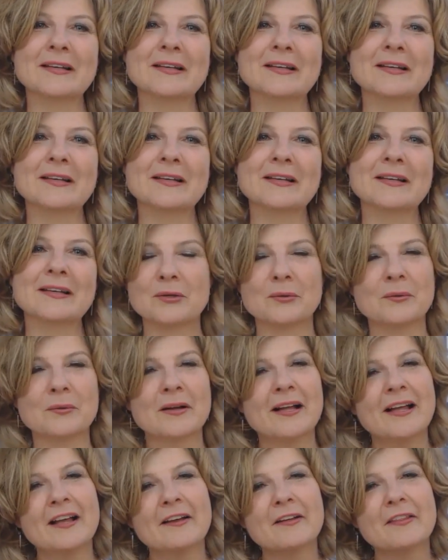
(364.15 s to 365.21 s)
Those
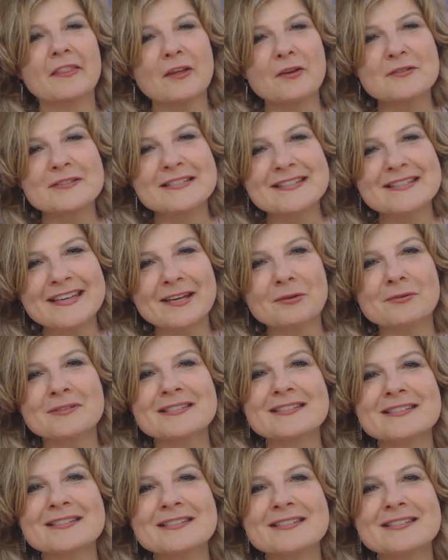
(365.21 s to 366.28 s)
nearest and dearest to us,